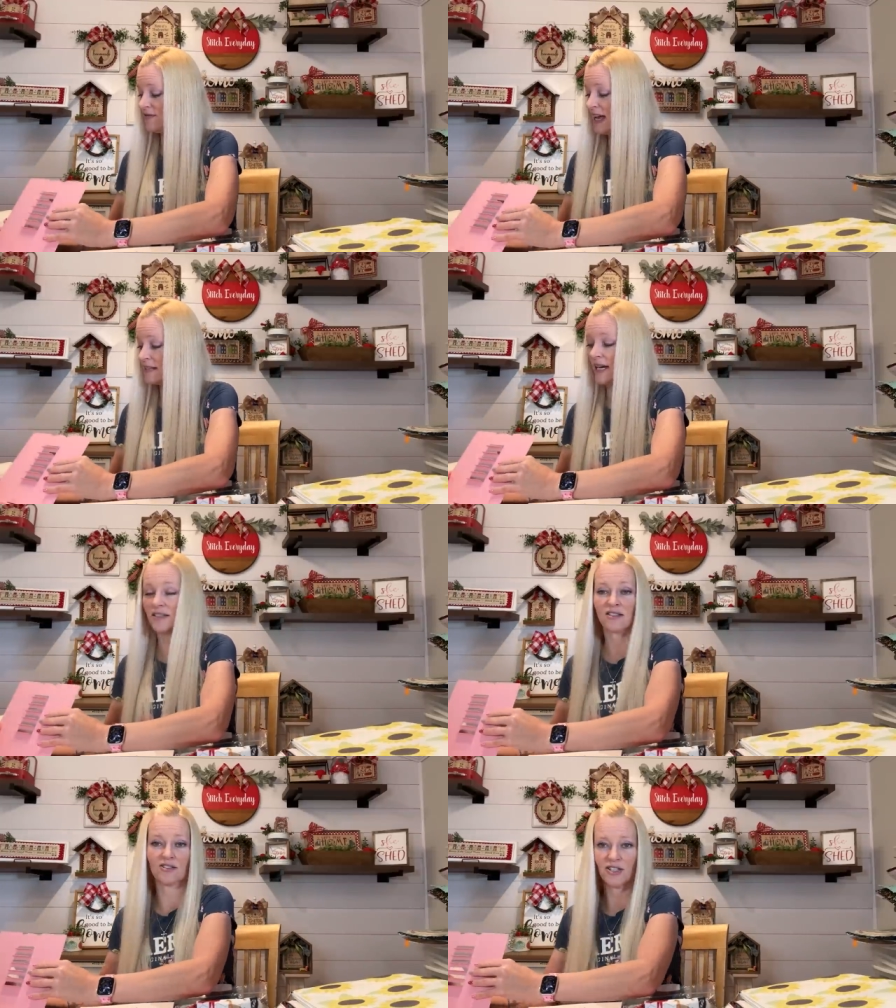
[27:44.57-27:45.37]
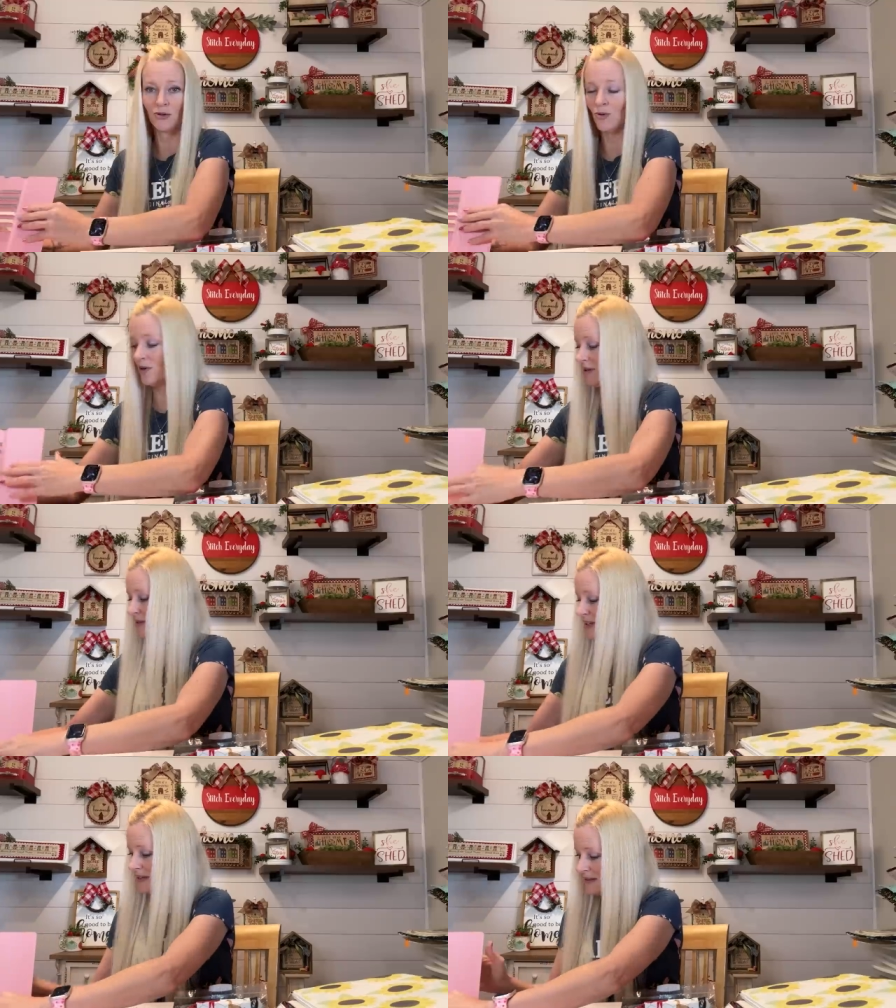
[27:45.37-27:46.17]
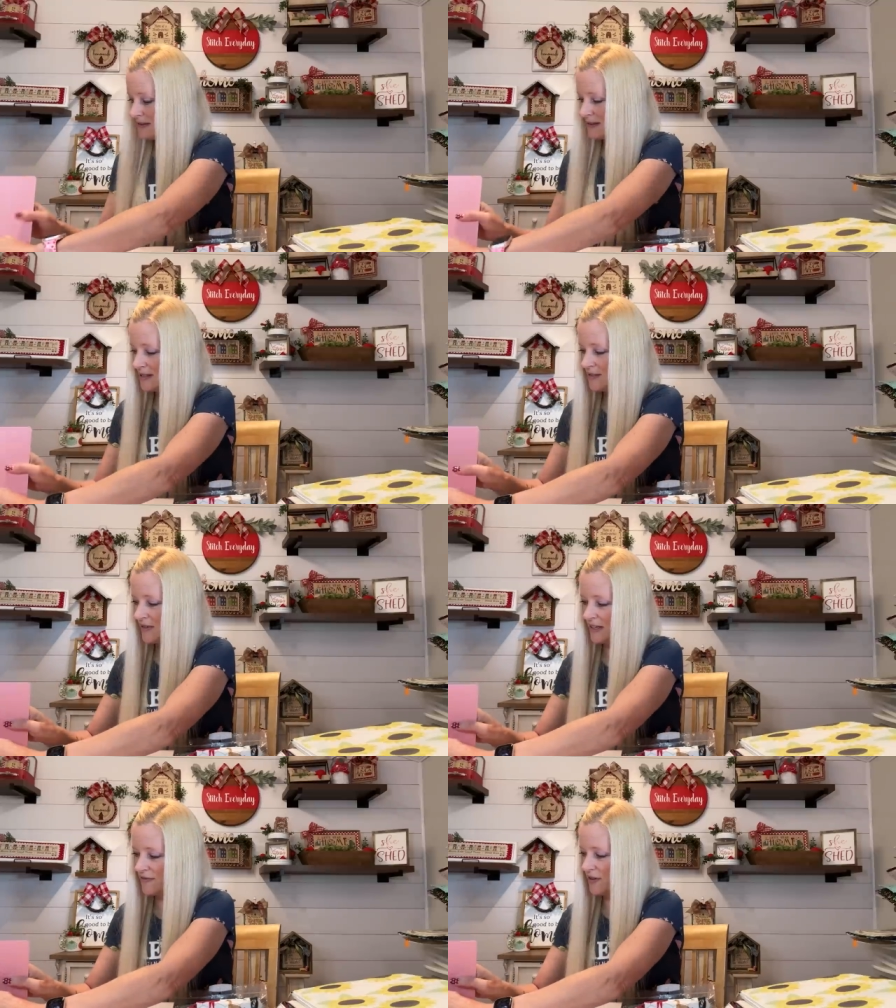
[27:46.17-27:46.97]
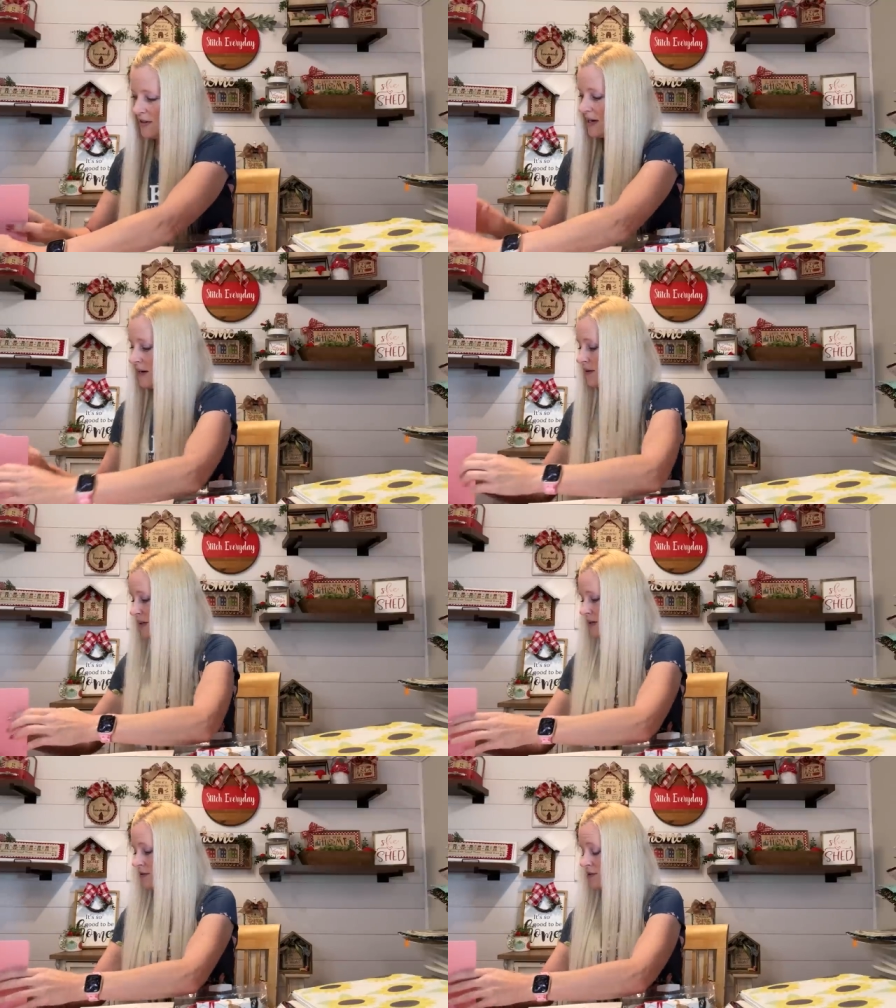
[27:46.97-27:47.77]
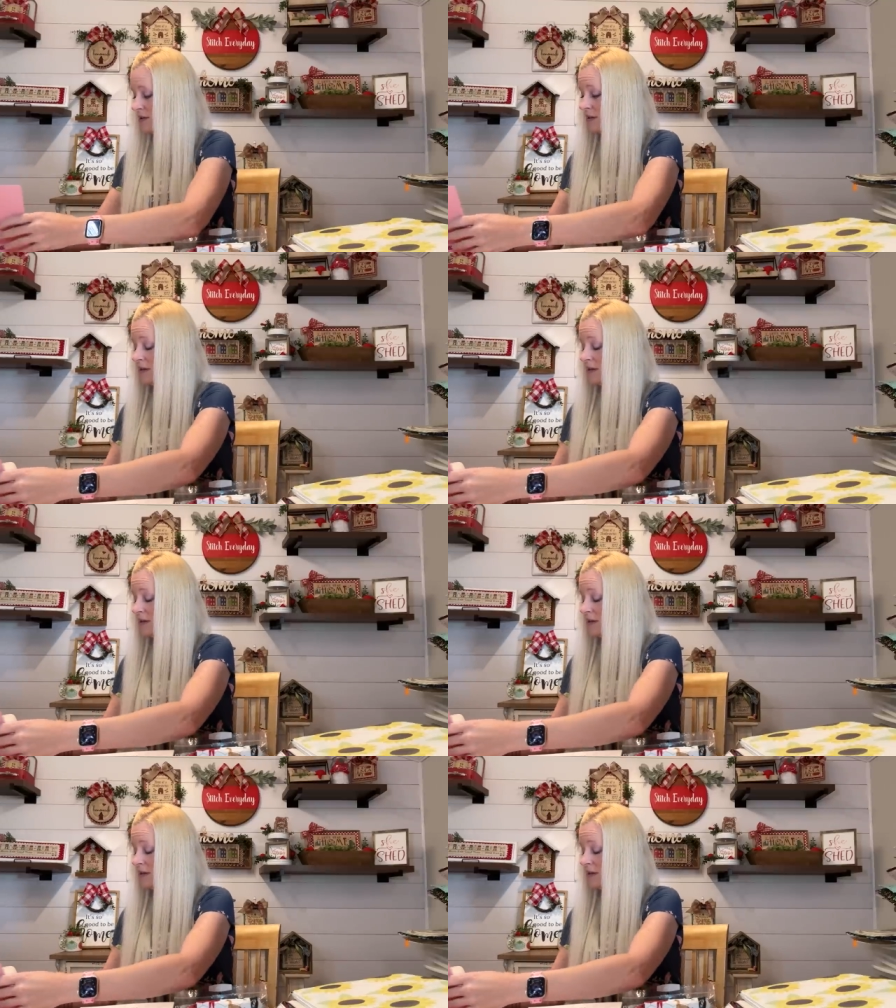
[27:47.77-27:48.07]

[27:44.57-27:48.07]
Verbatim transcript: fantastically cool. Let's see if I can figure out how it goes.